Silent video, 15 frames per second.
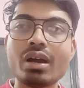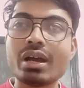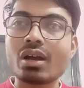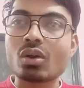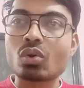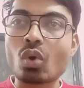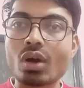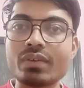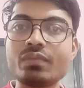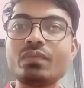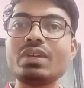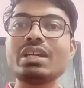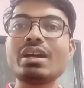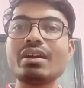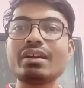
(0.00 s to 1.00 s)

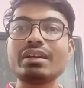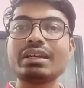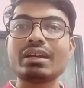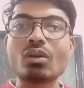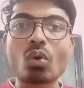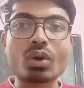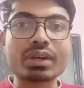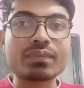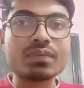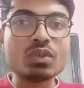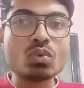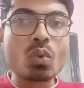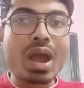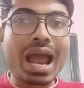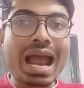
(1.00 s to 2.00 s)
configured or if
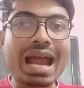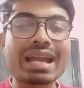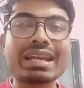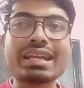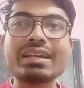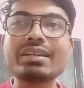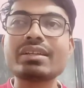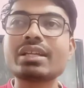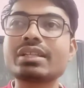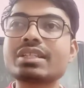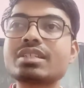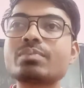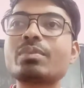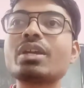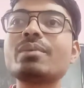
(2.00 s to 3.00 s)
you added the
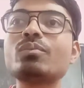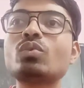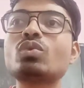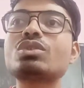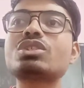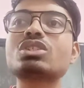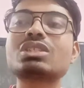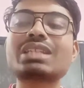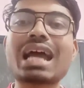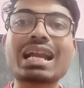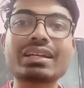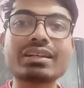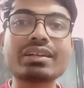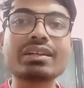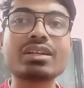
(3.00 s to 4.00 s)
Spring Boot
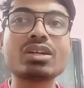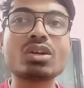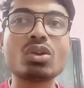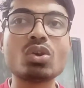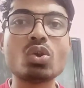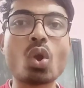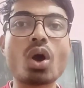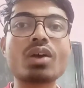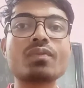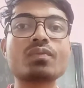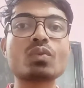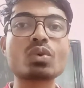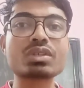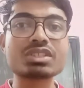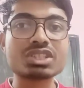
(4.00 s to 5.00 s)
starter
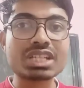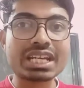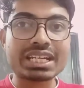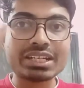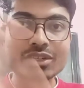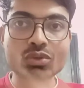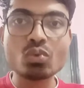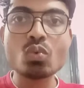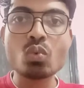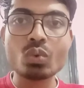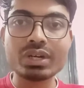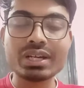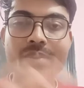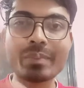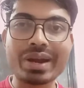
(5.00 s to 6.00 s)
log4j2
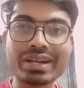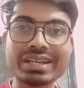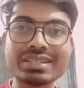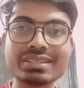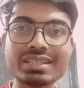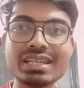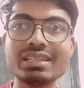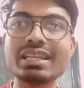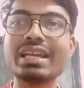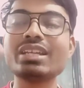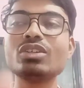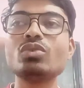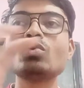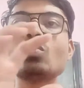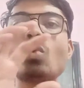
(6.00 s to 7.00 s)
dependency, then
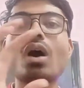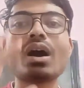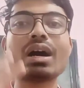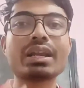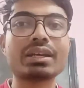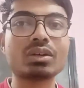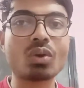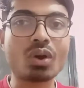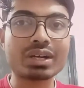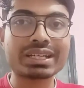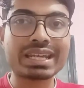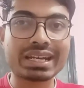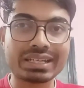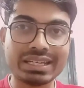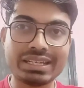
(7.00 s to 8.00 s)
you are not
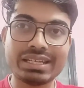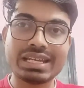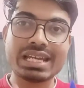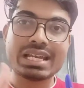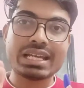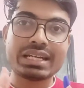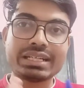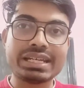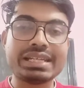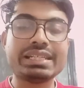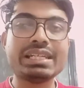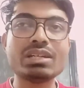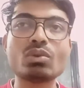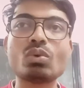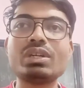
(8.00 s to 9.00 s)
getting
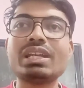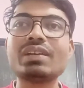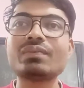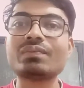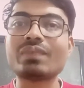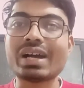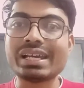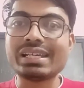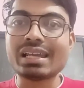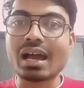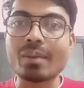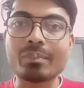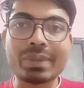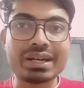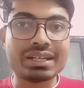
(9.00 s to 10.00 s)
daily rolling file
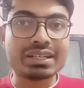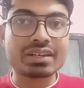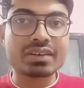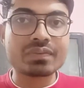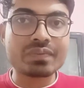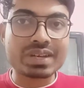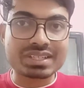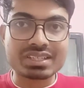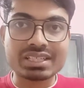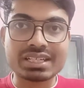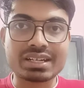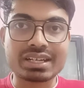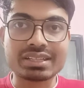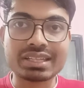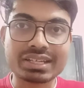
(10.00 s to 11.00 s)
appender
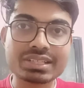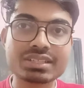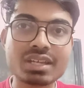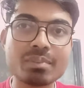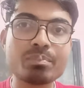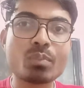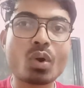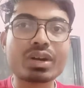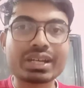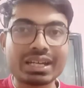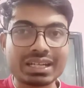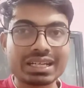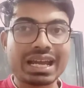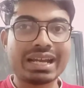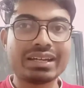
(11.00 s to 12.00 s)
facility. That is the
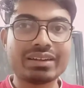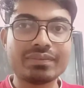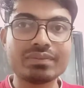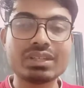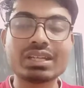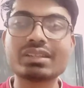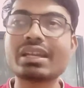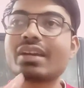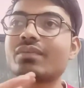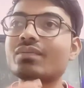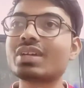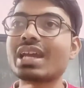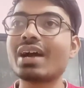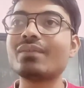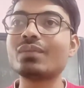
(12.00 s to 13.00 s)
important kind of thing that we
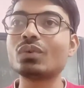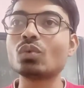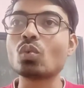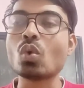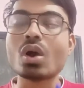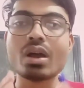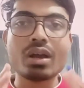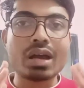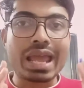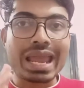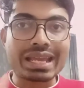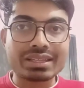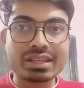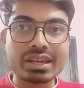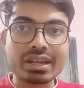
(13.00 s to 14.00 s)
have to
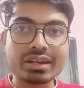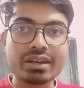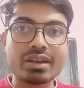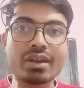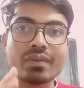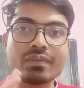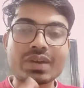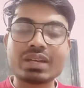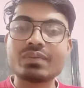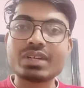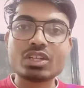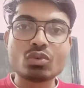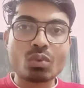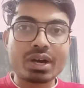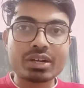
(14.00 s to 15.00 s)
adhere whenever
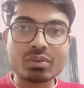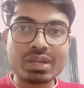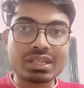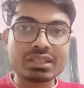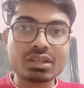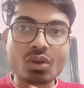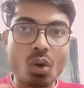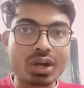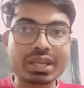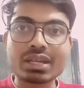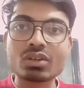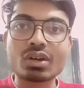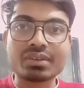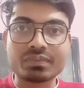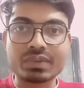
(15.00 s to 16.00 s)
you are doing the logging
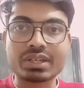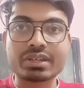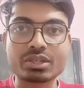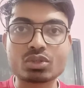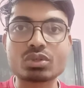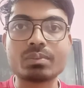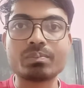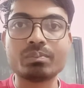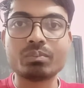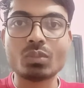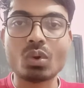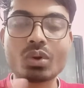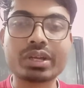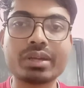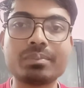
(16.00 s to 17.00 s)
configuration.
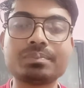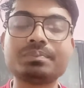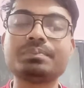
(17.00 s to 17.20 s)
Okay,